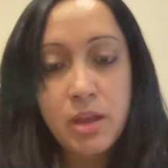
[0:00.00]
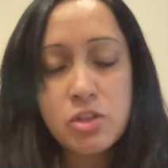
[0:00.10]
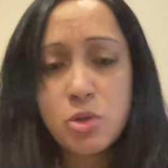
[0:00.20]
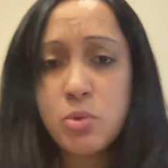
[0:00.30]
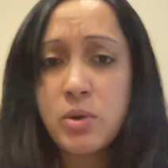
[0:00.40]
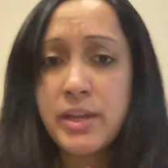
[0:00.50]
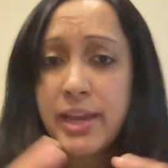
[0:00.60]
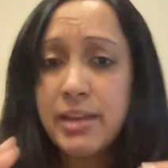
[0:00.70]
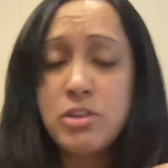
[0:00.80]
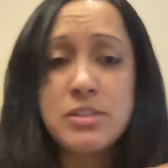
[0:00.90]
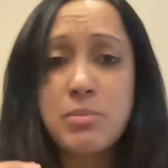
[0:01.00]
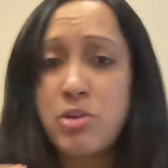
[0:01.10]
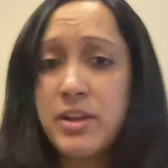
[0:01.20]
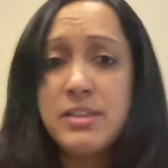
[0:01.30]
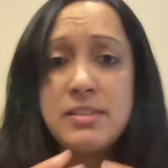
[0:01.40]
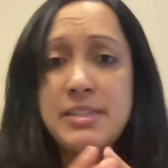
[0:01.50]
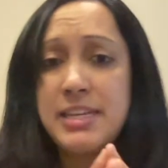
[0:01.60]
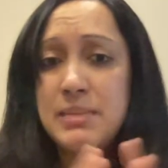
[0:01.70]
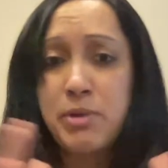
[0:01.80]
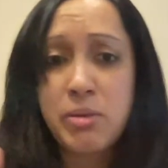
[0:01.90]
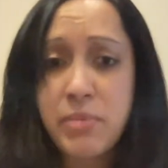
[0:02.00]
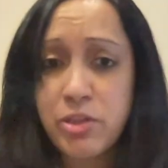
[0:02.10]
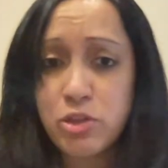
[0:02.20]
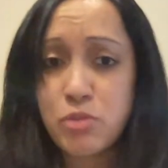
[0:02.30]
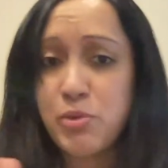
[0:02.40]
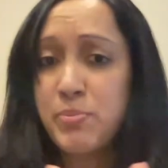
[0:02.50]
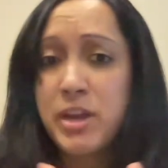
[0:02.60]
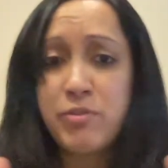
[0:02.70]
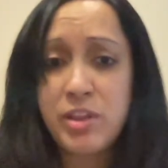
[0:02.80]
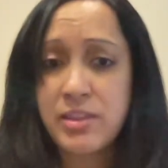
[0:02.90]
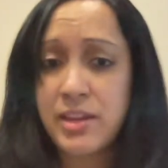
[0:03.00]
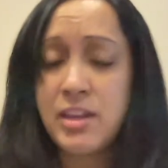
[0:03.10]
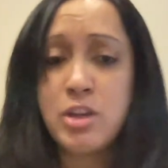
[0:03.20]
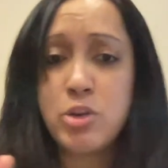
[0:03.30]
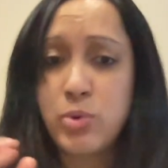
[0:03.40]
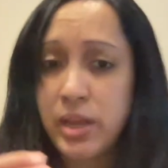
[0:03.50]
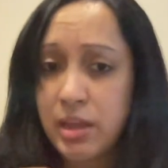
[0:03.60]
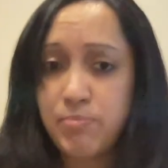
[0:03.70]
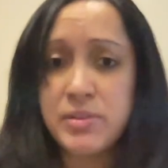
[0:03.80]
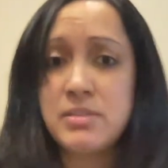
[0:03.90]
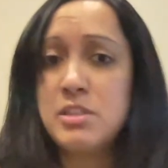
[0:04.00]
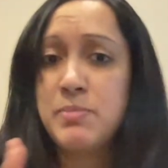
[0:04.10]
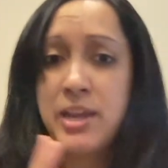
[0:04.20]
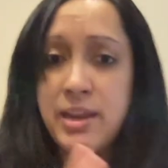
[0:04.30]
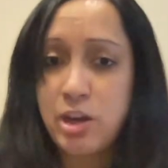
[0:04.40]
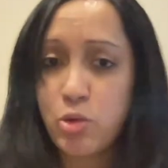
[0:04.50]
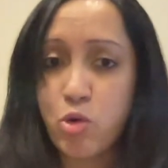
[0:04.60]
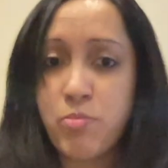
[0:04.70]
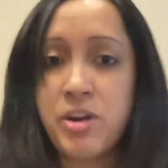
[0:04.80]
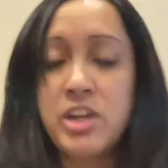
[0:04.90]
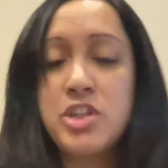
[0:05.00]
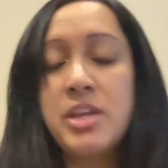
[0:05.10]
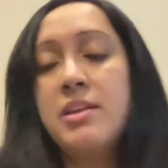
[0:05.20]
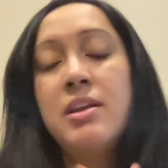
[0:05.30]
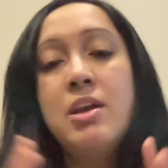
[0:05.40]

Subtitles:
So again, to summarize, it takes about a month to prepare everything, including business plan, incorporation,